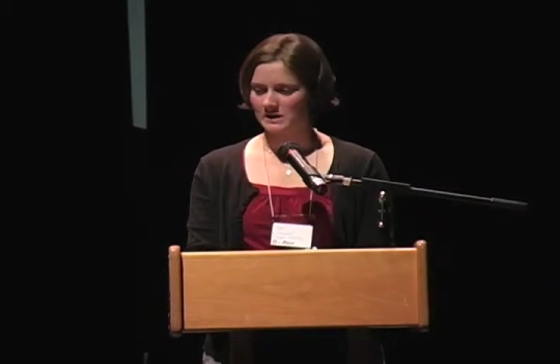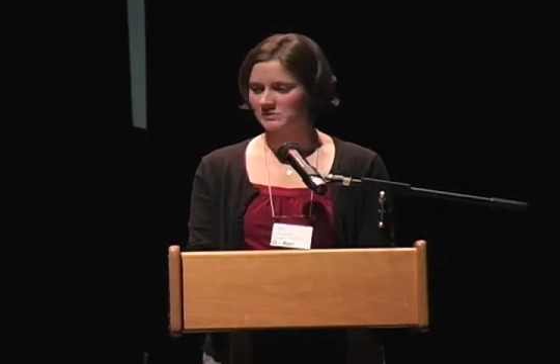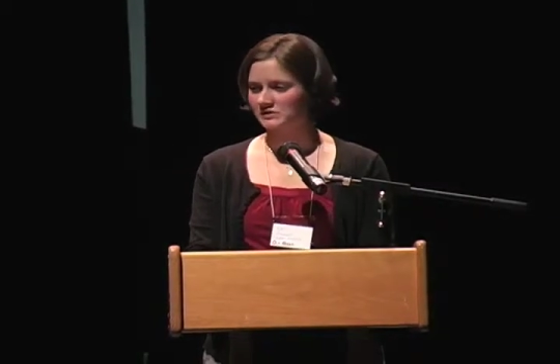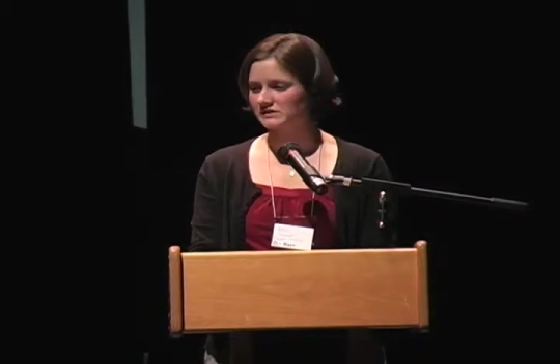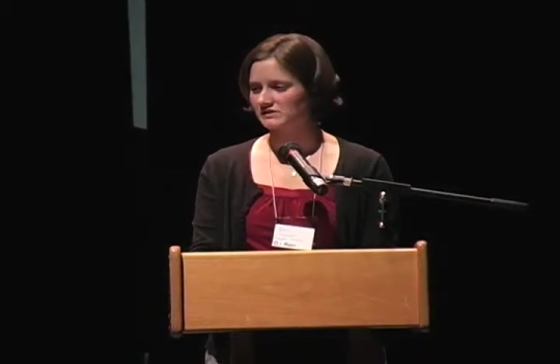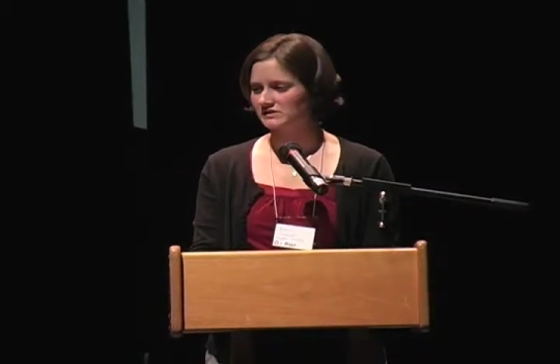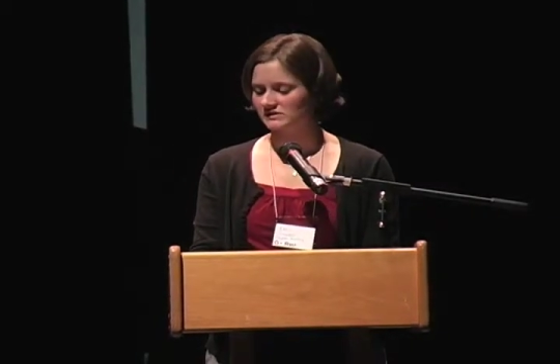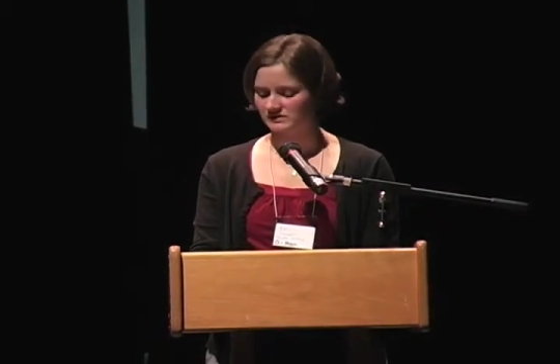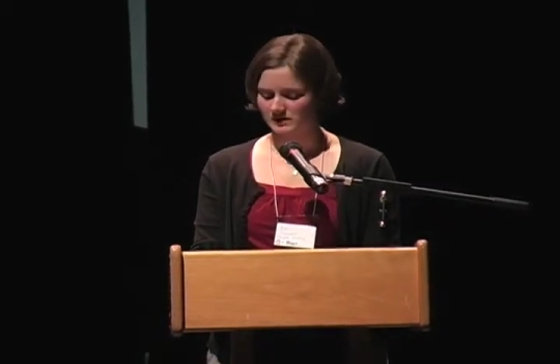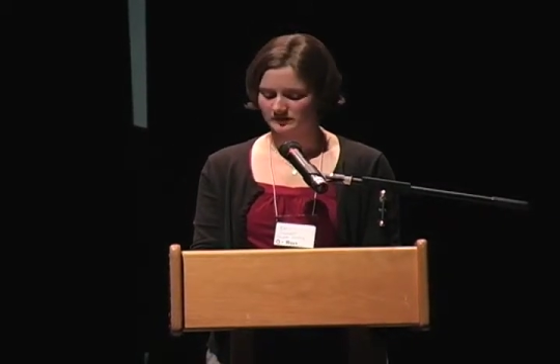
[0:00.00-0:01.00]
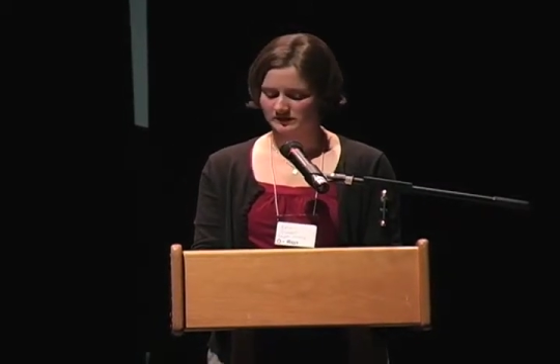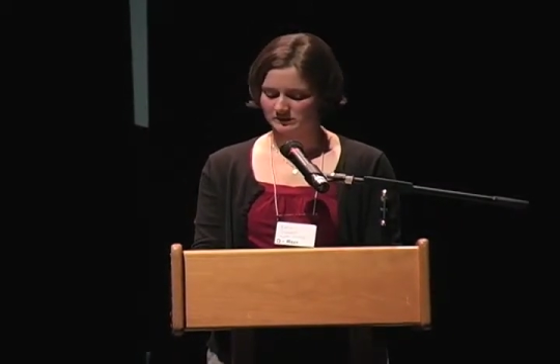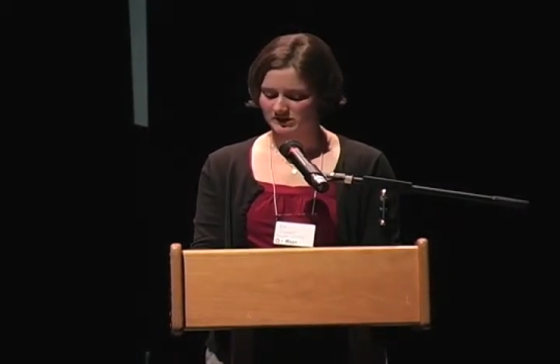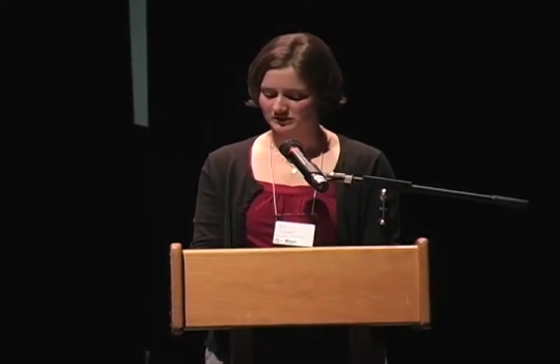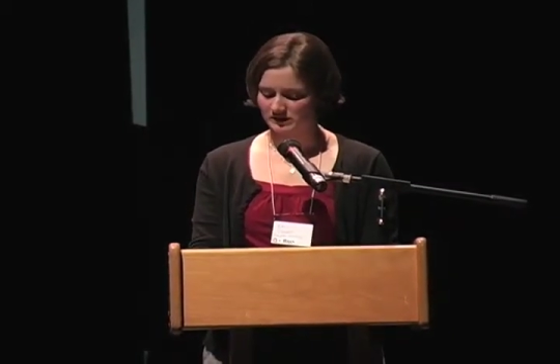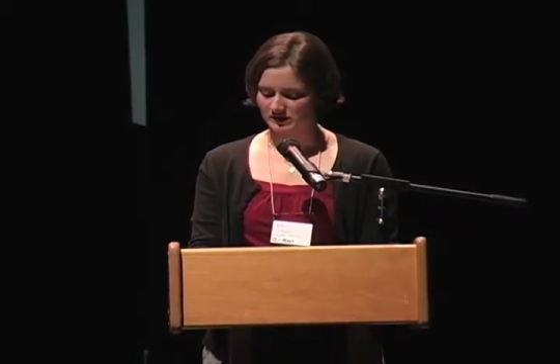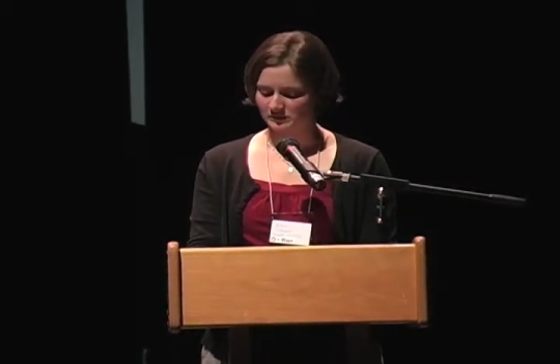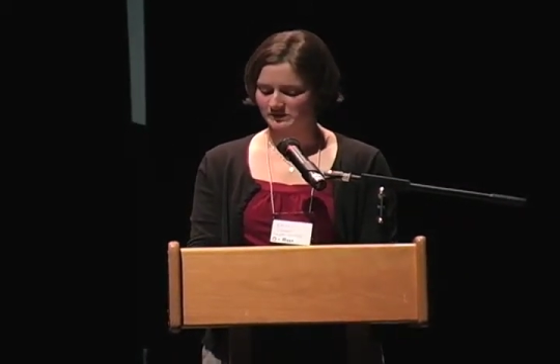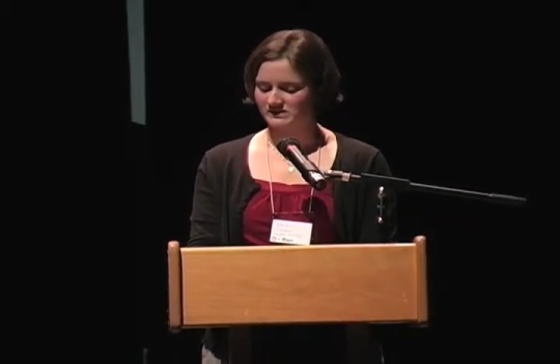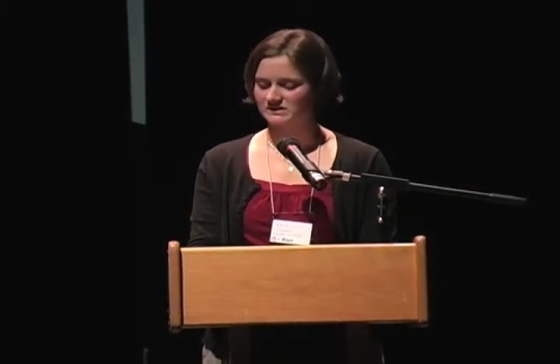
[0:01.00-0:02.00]
immigrants deserve to be
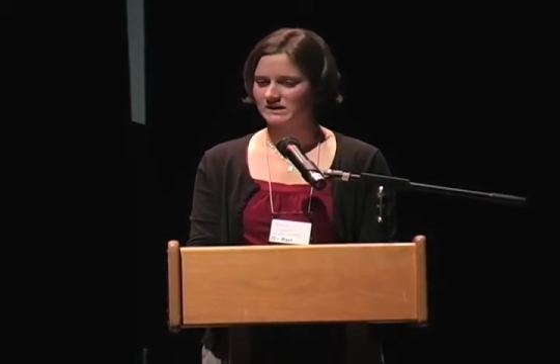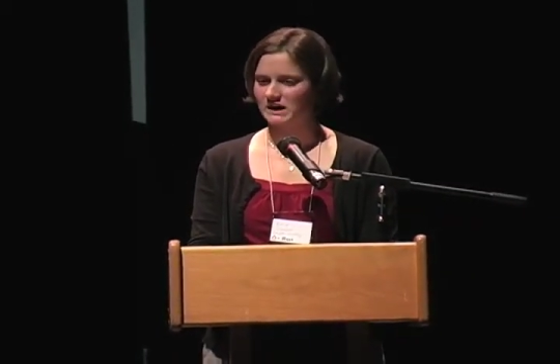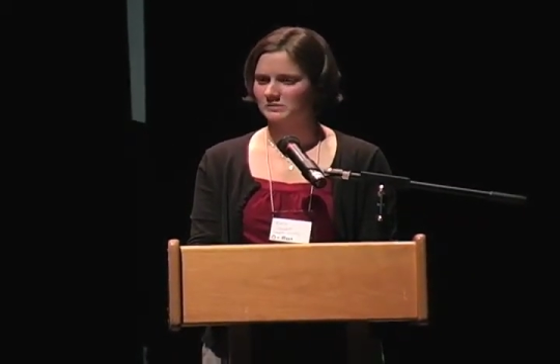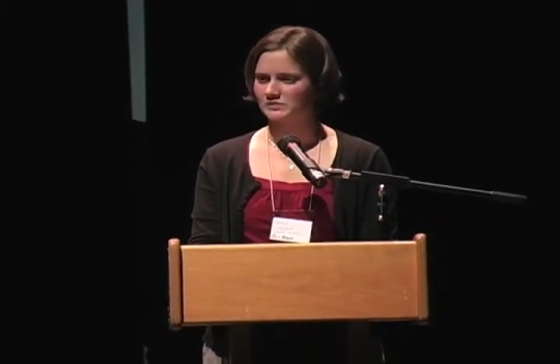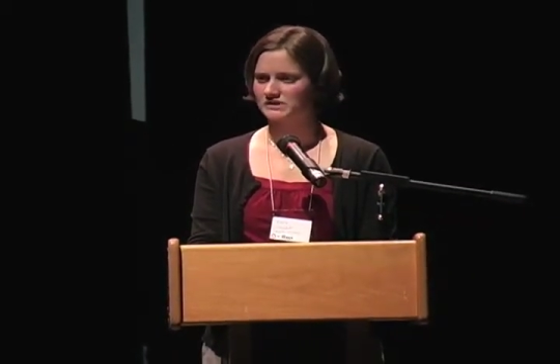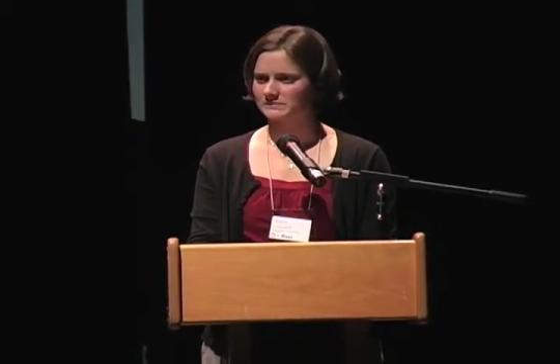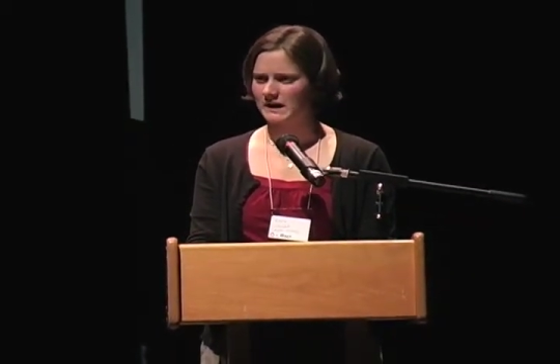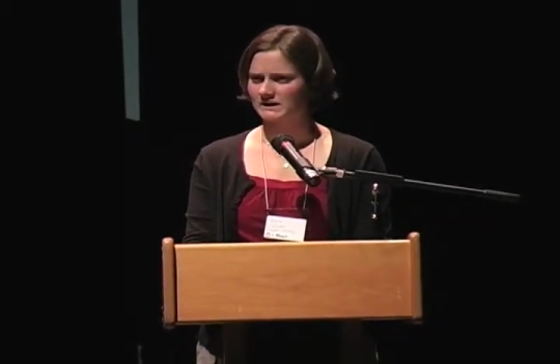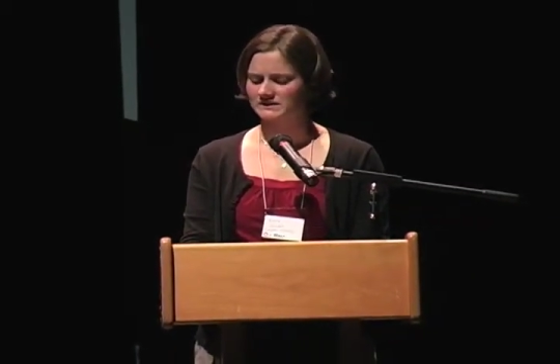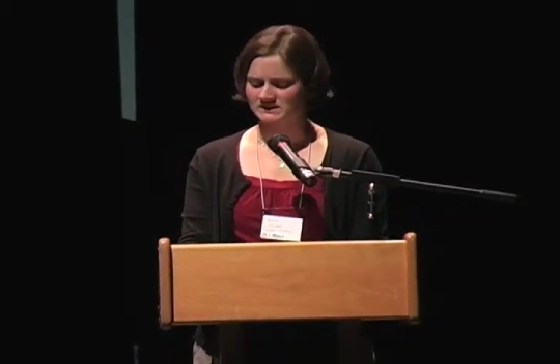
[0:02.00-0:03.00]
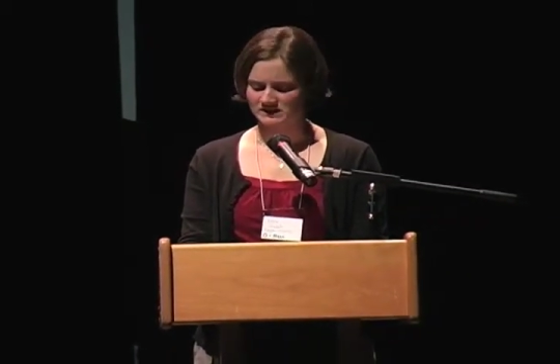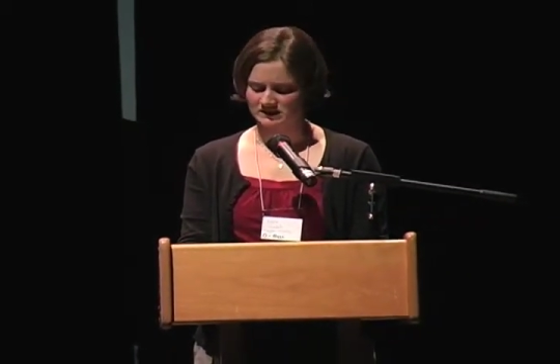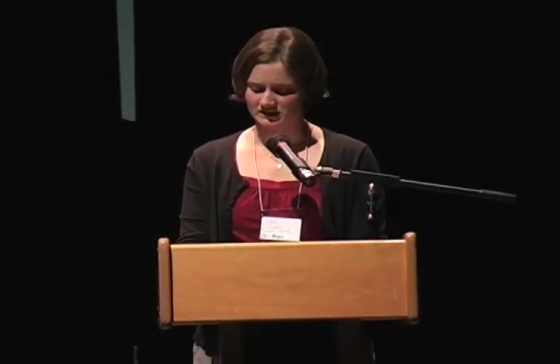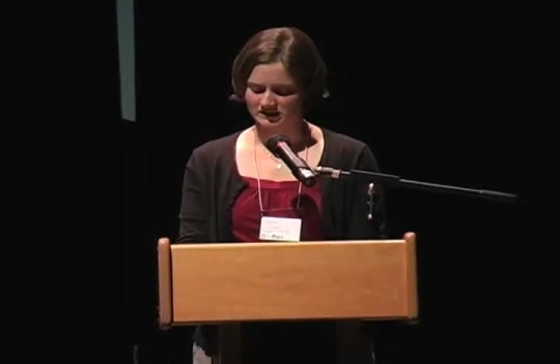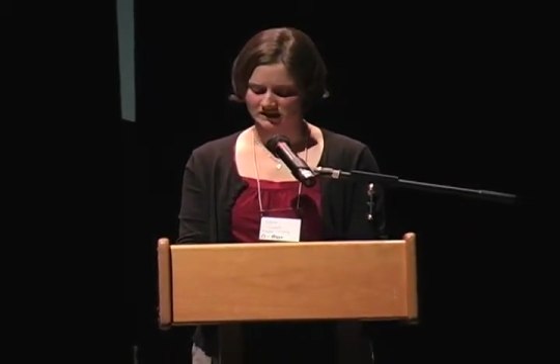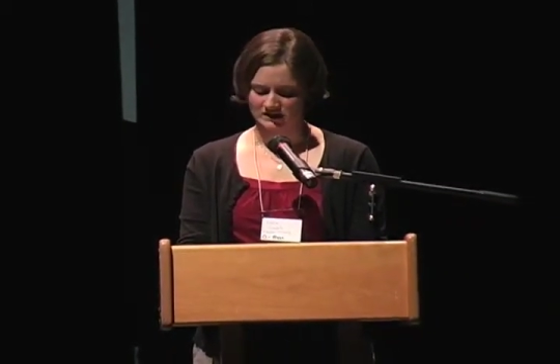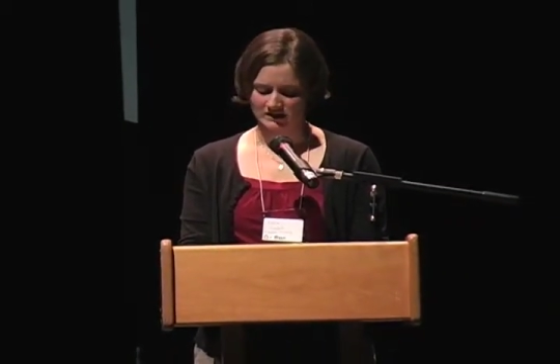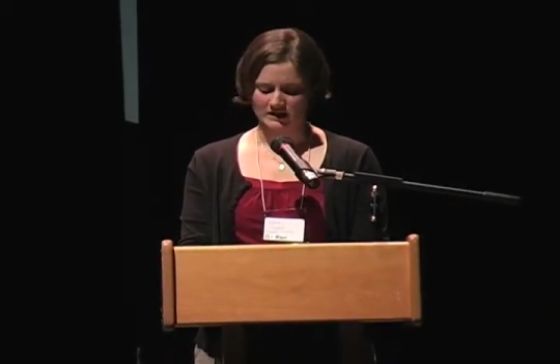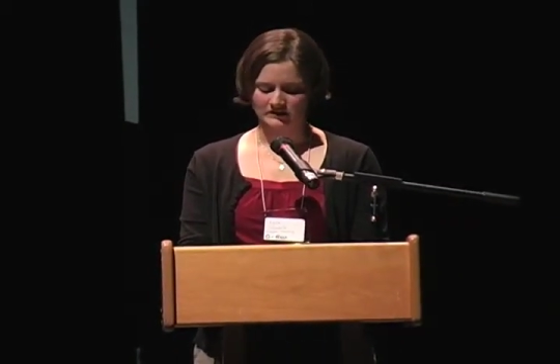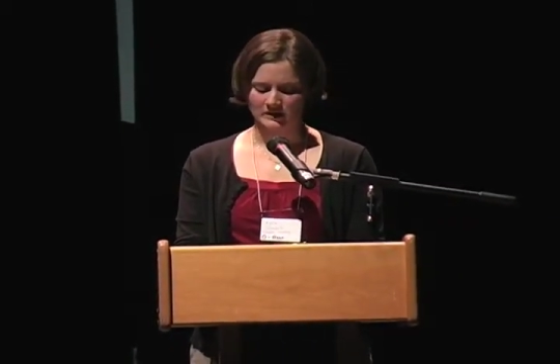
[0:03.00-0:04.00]
treated with the same respect and dignity
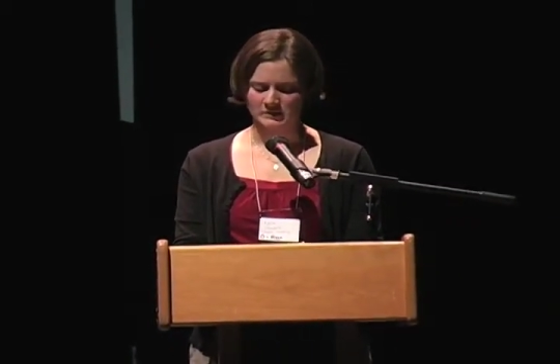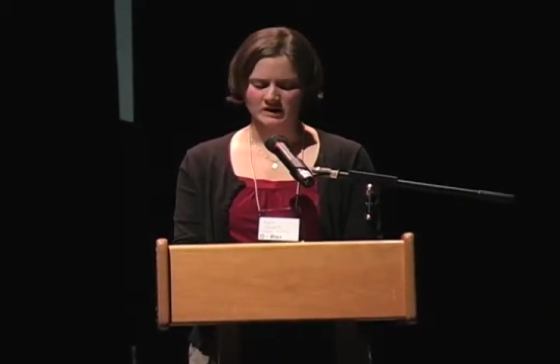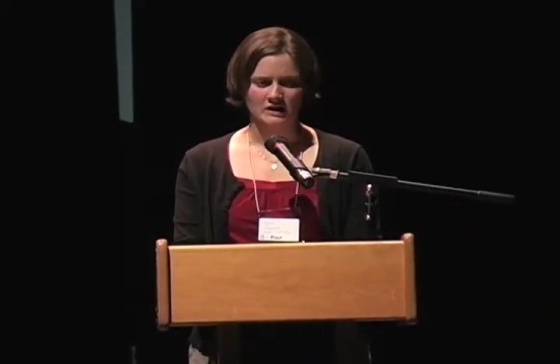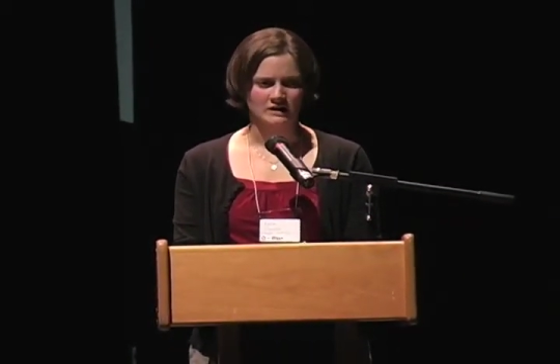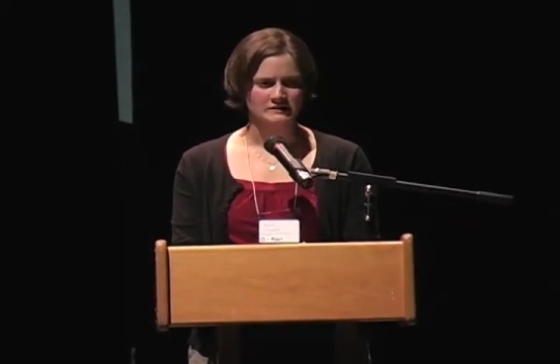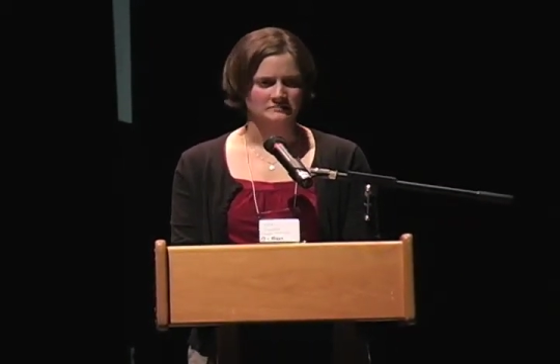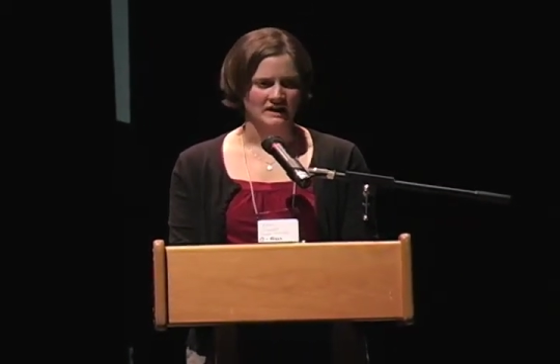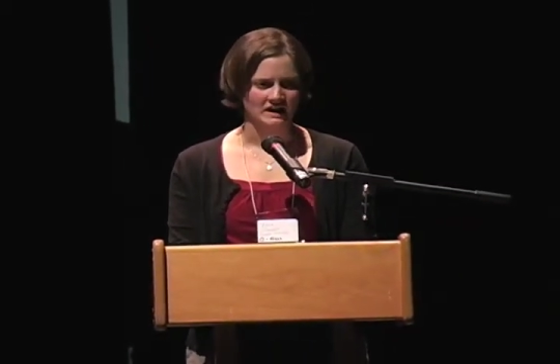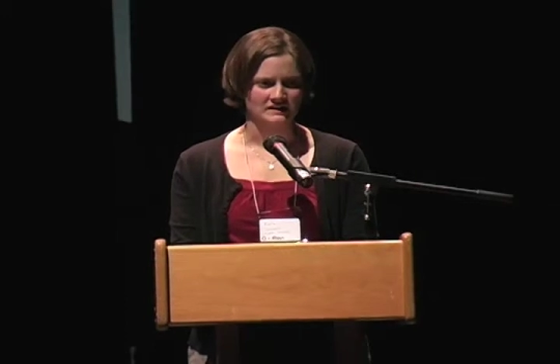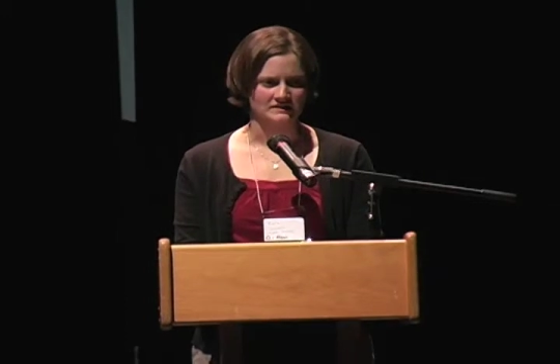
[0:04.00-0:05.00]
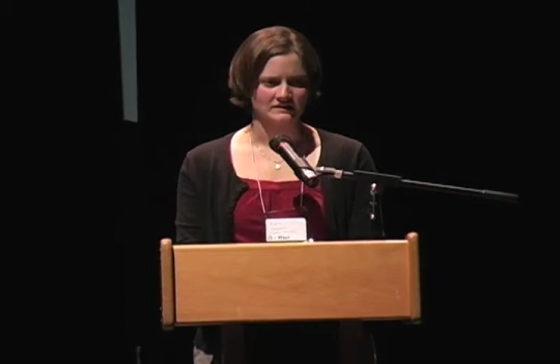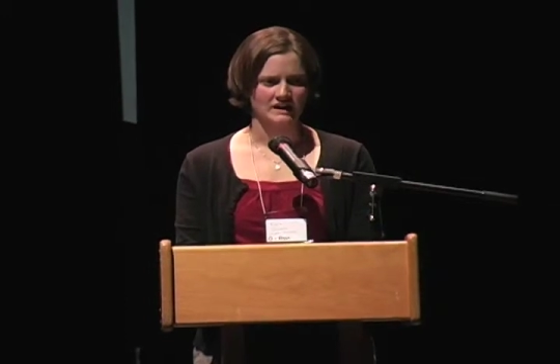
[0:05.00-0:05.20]
that we all demand,